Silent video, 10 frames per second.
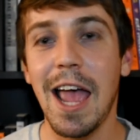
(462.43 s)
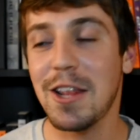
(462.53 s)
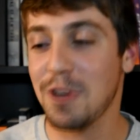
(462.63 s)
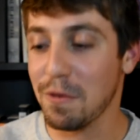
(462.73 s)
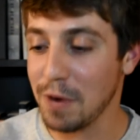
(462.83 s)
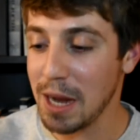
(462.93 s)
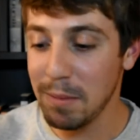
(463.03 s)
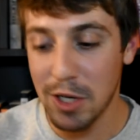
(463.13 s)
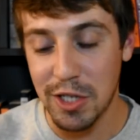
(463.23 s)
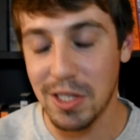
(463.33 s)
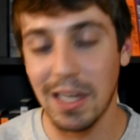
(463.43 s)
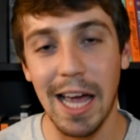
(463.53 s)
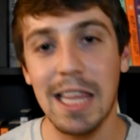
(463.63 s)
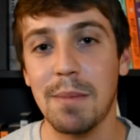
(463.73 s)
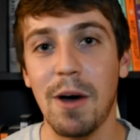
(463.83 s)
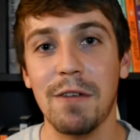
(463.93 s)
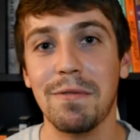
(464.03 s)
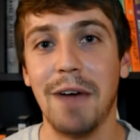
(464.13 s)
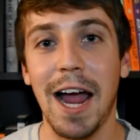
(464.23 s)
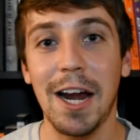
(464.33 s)
And so for him to just light them on
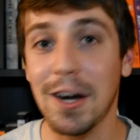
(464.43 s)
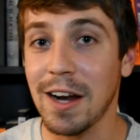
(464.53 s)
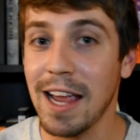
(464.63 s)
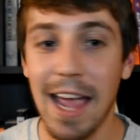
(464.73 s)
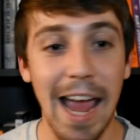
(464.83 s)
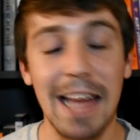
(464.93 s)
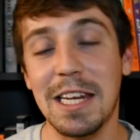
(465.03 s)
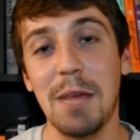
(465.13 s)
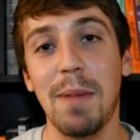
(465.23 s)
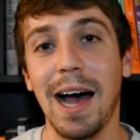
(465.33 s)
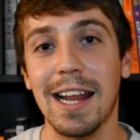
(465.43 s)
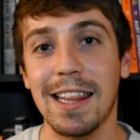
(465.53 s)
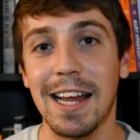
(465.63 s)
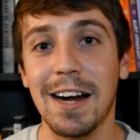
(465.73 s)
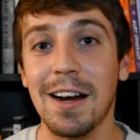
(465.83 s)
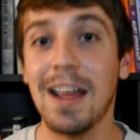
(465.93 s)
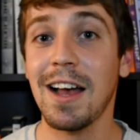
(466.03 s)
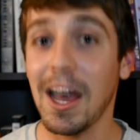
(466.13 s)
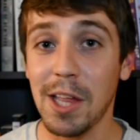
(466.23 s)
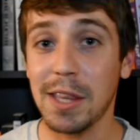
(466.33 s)
fire and dip out of there,
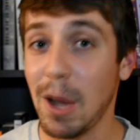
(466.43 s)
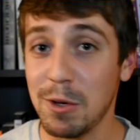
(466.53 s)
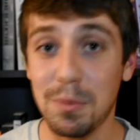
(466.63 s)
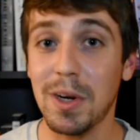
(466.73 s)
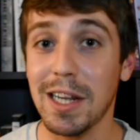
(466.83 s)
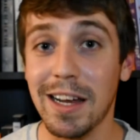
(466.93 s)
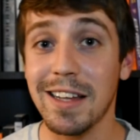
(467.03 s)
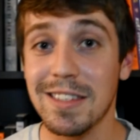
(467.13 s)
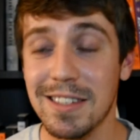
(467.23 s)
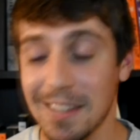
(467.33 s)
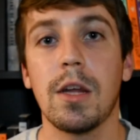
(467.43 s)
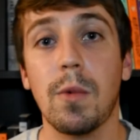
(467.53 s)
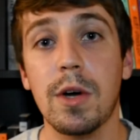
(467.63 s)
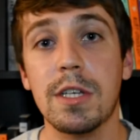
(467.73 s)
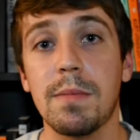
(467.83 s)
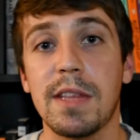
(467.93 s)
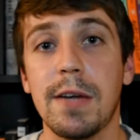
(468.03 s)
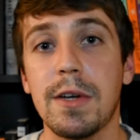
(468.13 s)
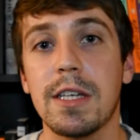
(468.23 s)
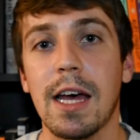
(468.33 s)
I thought that was pretty nuts. There were some
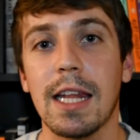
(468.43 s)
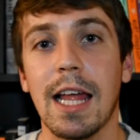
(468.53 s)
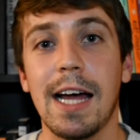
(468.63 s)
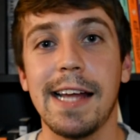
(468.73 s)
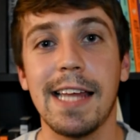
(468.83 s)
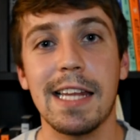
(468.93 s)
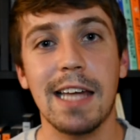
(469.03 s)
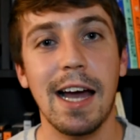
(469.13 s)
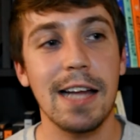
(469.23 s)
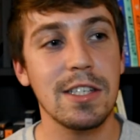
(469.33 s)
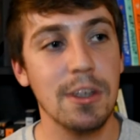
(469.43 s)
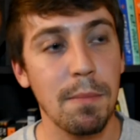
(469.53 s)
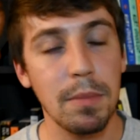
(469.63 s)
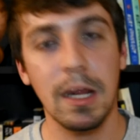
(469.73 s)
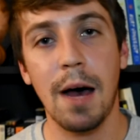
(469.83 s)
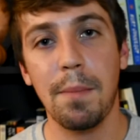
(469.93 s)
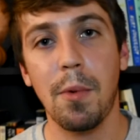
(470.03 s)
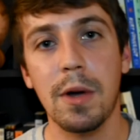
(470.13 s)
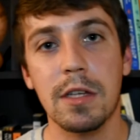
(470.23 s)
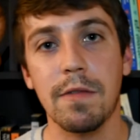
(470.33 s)
theories online that tied some plot
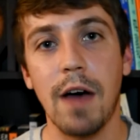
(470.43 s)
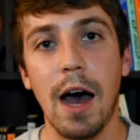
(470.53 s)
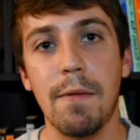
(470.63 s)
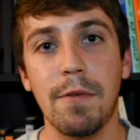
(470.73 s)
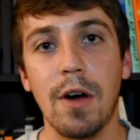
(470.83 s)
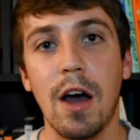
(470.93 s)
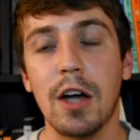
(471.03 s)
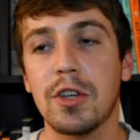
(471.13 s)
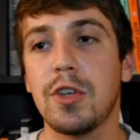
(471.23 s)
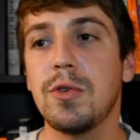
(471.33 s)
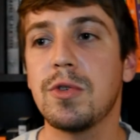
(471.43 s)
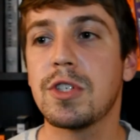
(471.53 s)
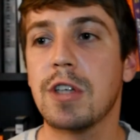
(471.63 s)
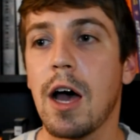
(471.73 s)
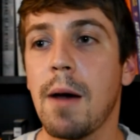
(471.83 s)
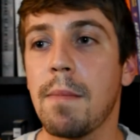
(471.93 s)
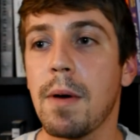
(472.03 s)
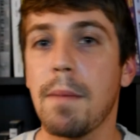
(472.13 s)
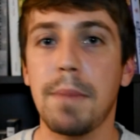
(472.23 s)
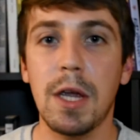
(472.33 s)
points of Hop Frog to some
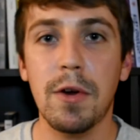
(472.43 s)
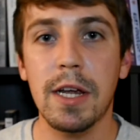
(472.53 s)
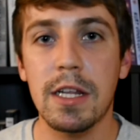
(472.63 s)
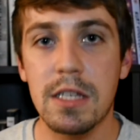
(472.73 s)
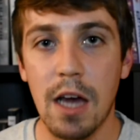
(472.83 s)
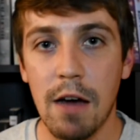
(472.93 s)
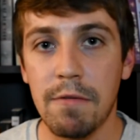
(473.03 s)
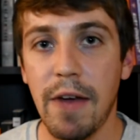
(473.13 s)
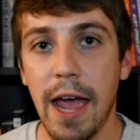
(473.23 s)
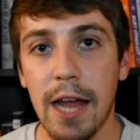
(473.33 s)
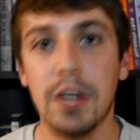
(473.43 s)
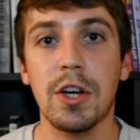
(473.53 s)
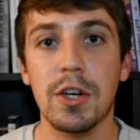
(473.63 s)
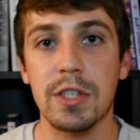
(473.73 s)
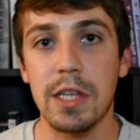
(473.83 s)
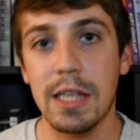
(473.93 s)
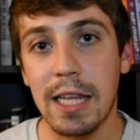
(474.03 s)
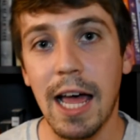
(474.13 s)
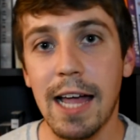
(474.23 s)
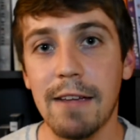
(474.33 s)
periods of Edgar's
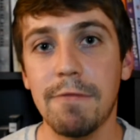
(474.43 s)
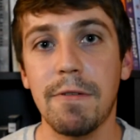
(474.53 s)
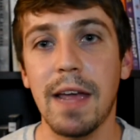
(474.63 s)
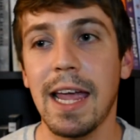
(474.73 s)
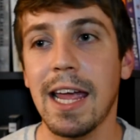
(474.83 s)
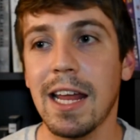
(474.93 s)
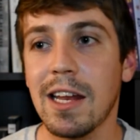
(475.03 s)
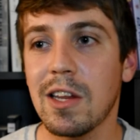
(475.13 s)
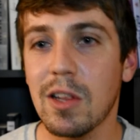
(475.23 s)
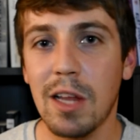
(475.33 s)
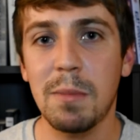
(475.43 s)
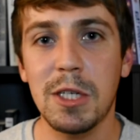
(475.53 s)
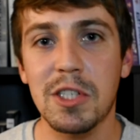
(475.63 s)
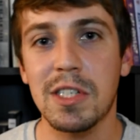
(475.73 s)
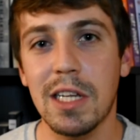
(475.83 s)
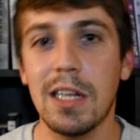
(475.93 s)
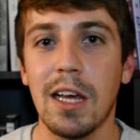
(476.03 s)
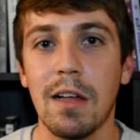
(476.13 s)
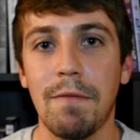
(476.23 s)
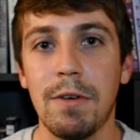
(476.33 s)
life, and let me just
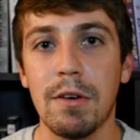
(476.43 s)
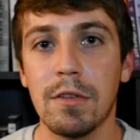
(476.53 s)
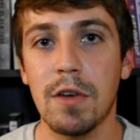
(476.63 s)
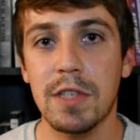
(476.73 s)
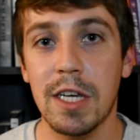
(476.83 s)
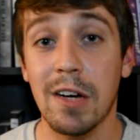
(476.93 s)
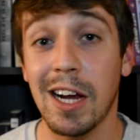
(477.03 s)
detail a few of those here.